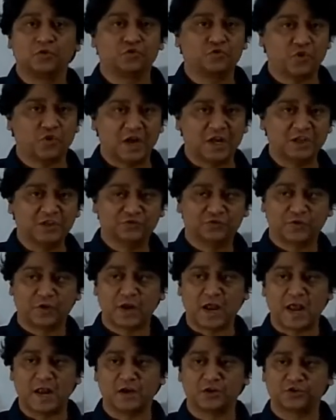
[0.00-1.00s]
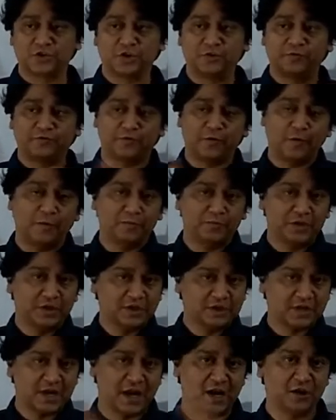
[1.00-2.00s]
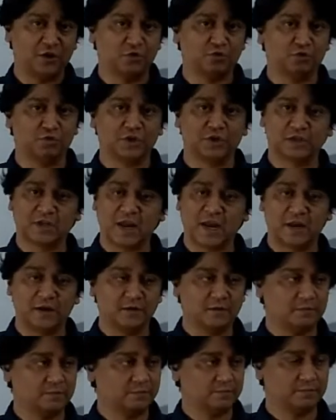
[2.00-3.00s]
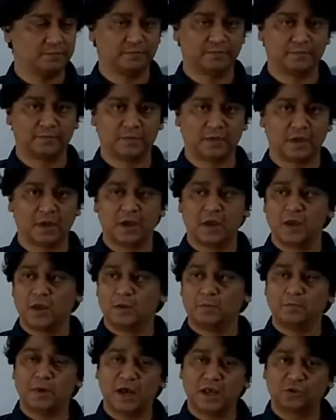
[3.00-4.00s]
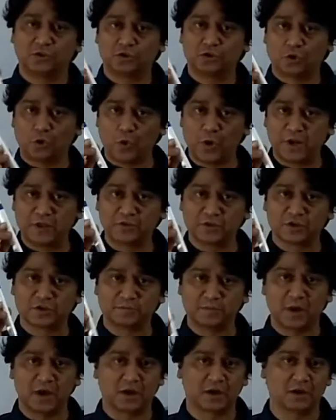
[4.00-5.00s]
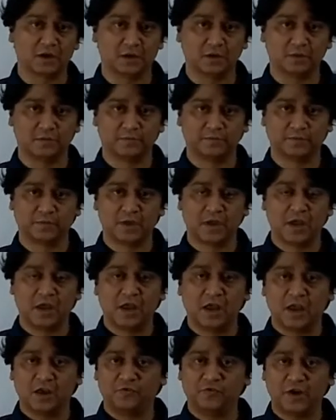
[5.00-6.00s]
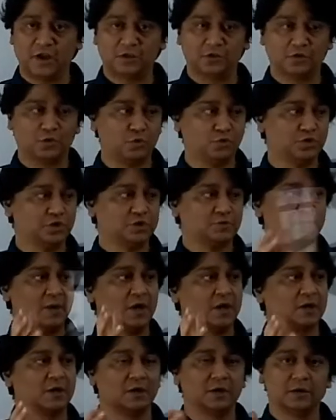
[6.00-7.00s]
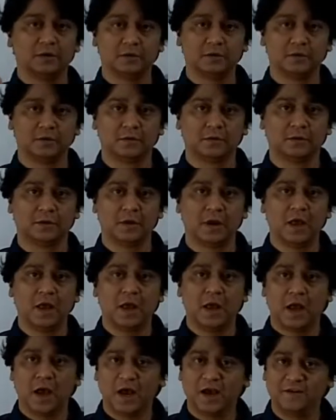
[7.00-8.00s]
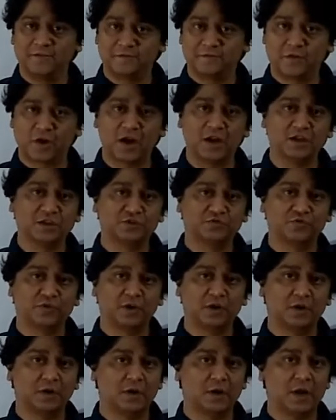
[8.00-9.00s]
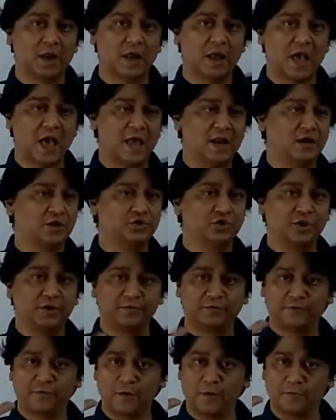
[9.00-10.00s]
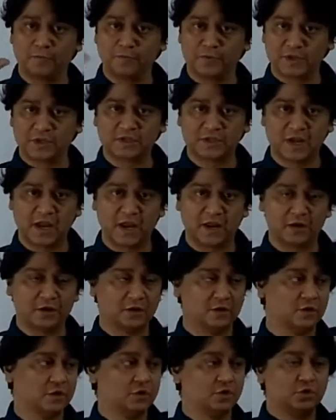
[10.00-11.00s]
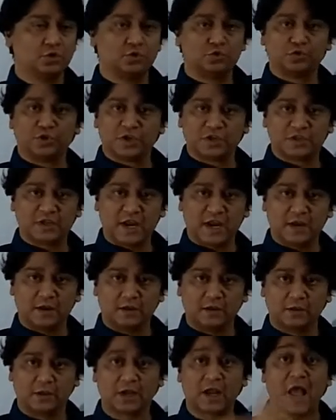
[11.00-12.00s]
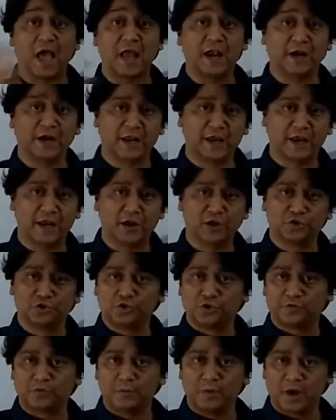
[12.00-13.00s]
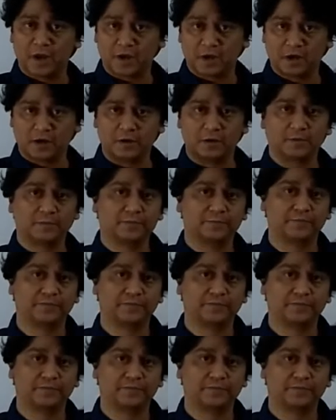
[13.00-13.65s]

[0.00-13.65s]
transfer energy from this hand to this hand by throwing this marker, if I throw this marker, I have transferred energy from this hand to this hand, the kinetic energy of the marker.